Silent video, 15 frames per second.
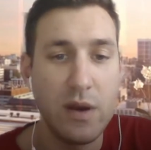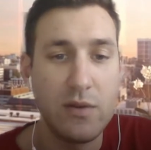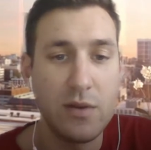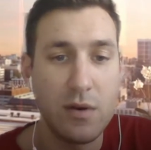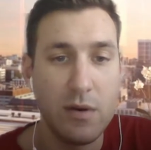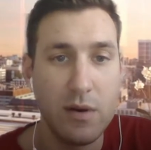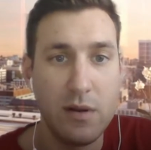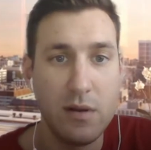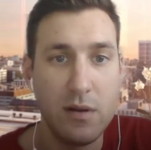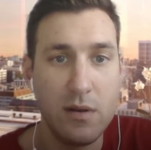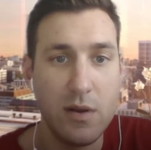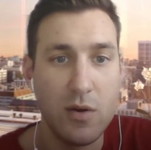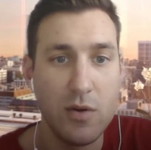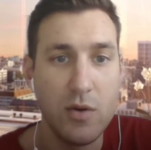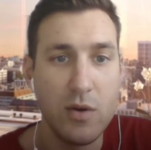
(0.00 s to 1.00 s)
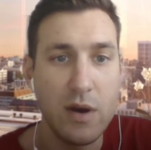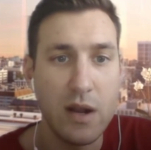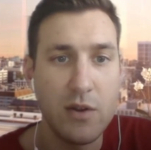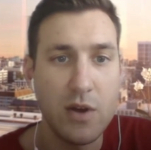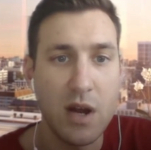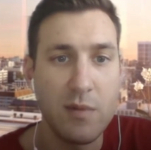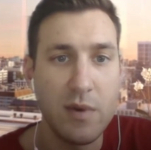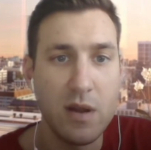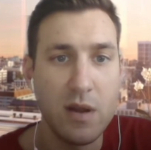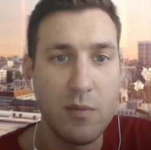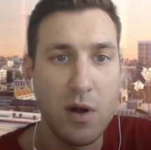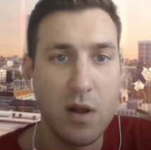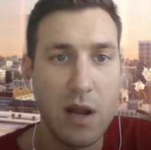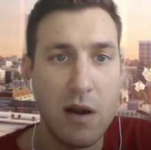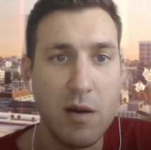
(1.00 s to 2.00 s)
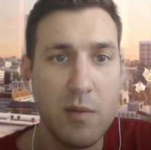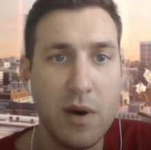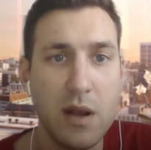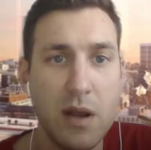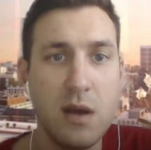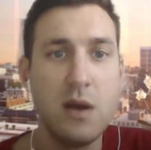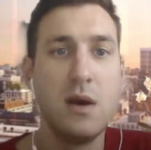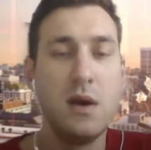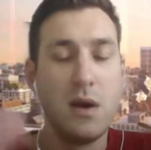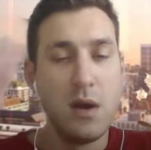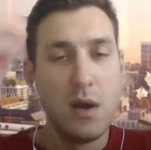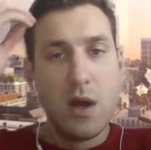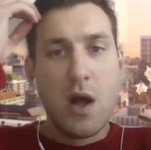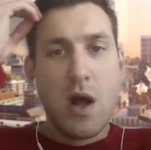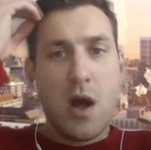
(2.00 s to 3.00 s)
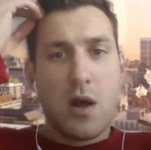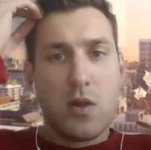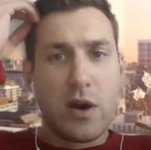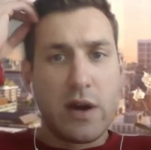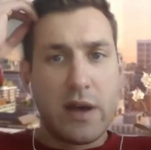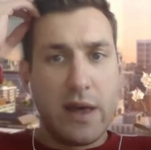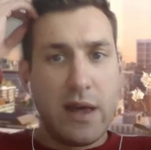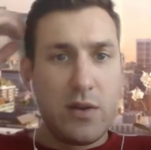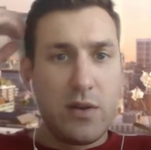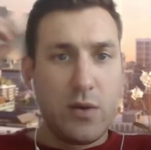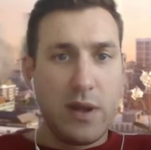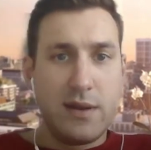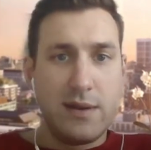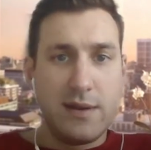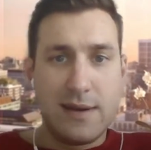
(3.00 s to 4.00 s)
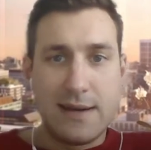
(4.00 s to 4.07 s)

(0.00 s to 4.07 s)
so, and you know, you kind of talked me into Molinari, but looking into it,